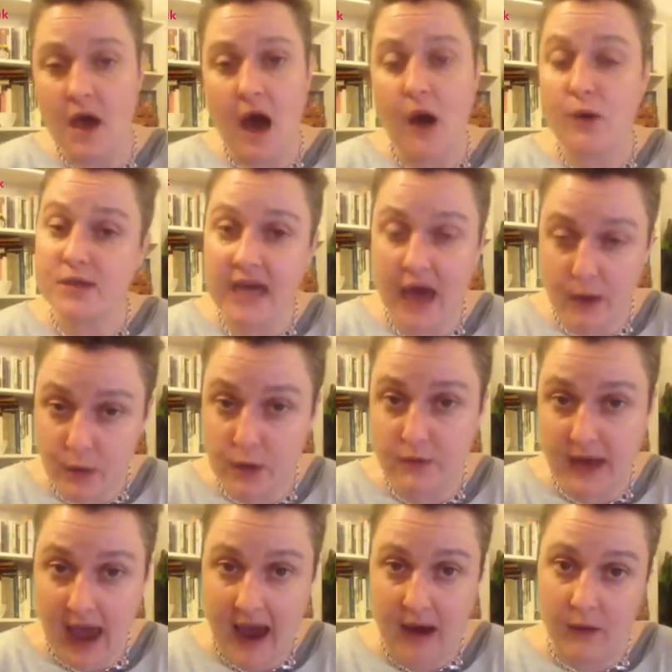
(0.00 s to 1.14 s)
I will tell you
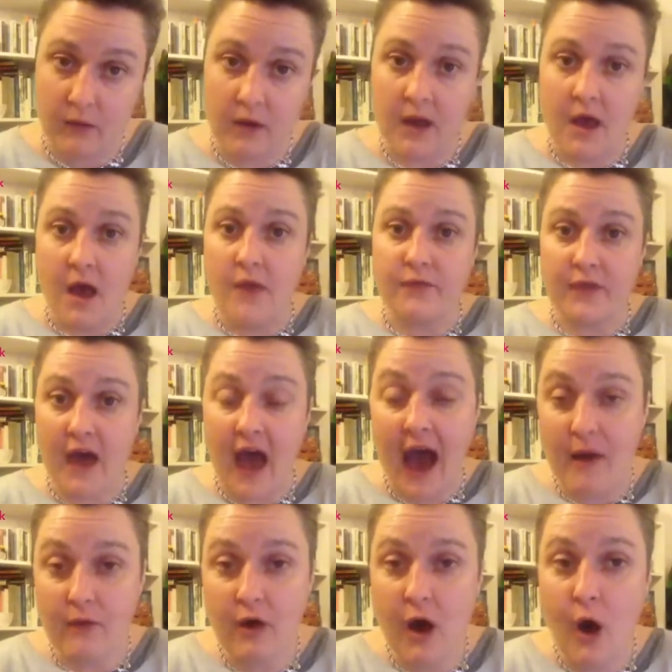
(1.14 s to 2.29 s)
now that
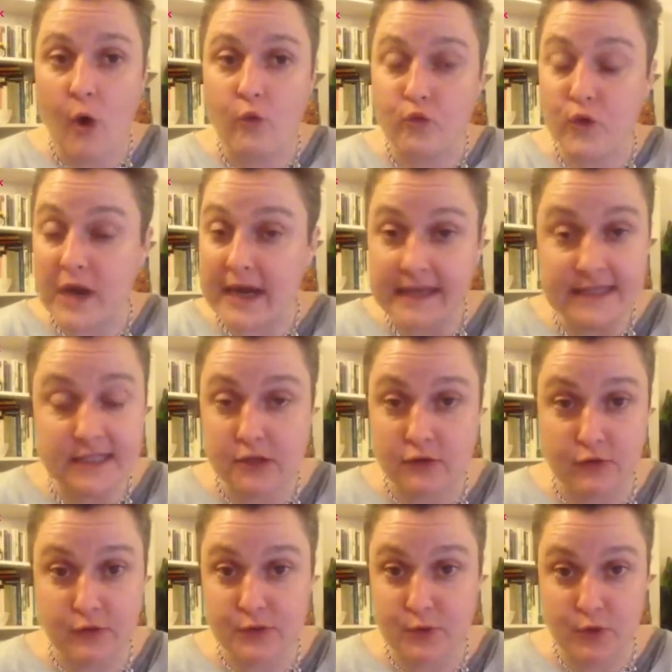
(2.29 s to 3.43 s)
alcohol really
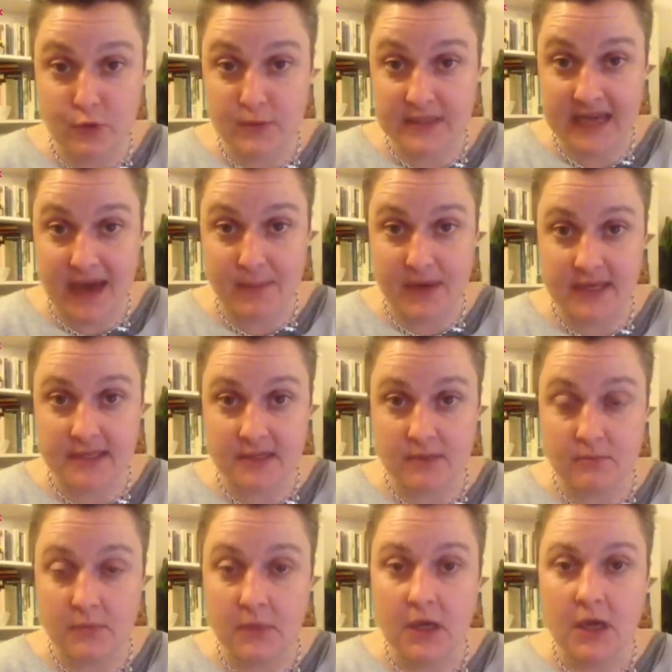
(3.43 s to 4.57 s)
screws with your metabolism.